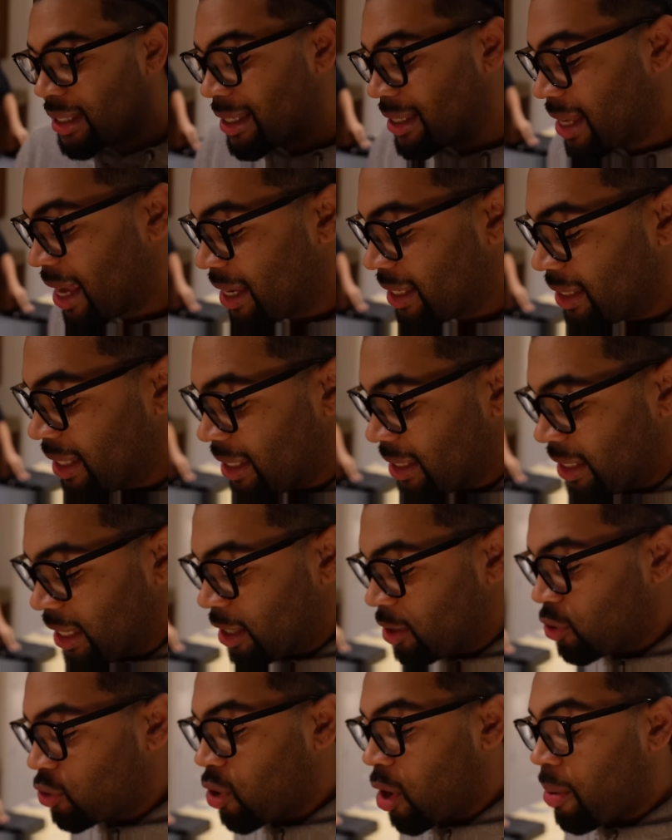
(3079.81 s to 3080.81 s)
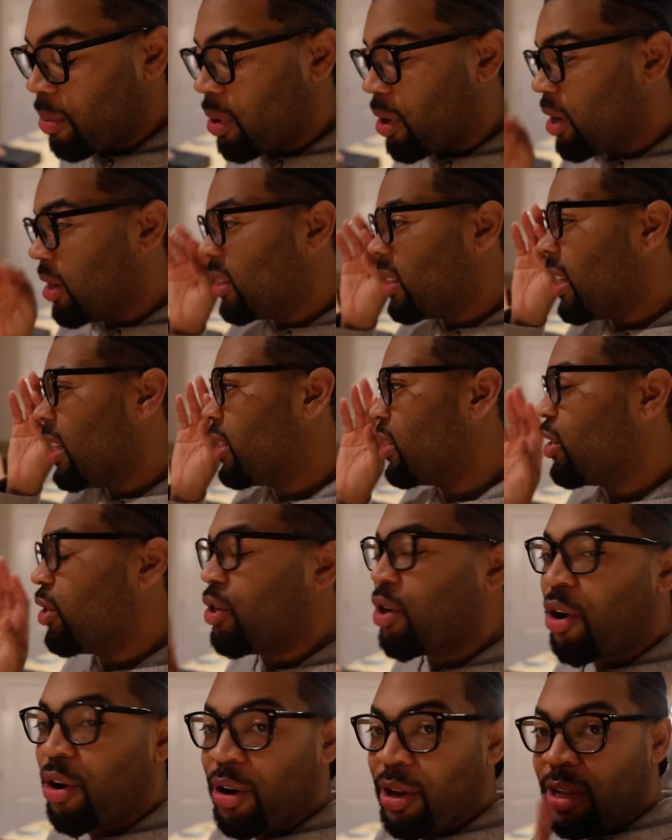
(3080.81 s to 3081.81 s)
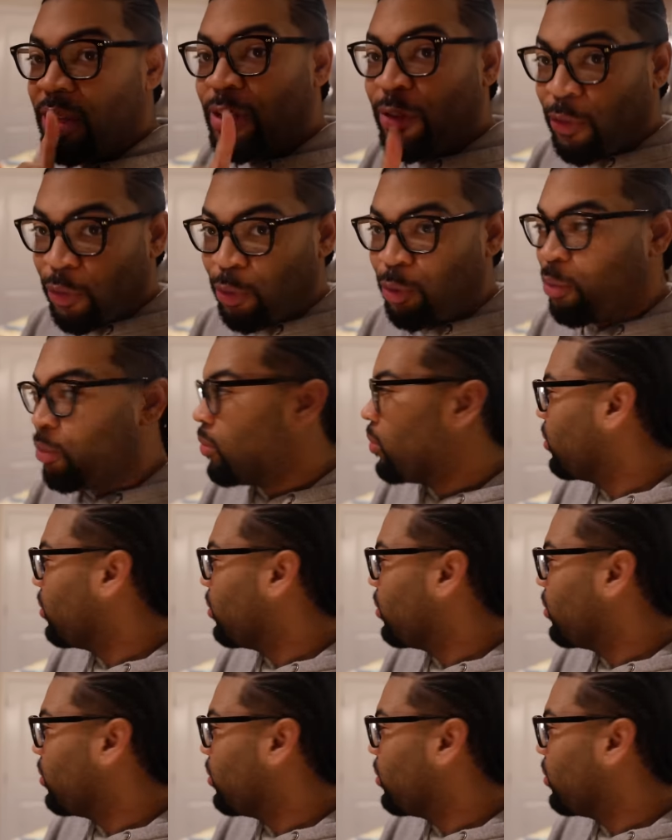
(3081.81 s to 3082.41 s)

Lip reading: because as they say, strawberries is the dirtiest fruit,